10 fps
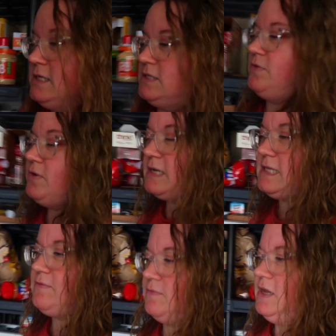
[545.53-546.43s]
So if you guys
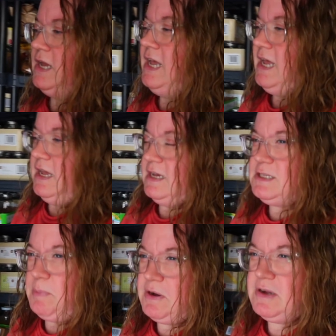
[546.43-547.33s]
have
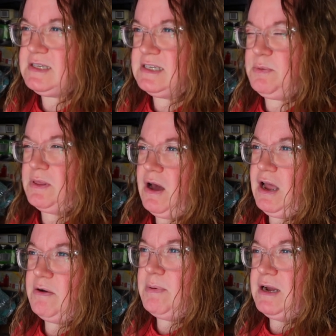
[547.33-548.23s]
experiences with
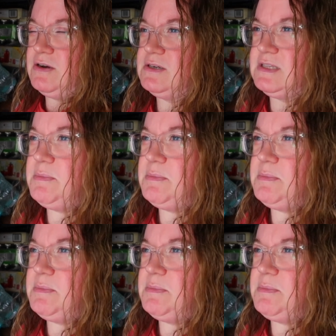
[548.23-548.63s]
chiropractors,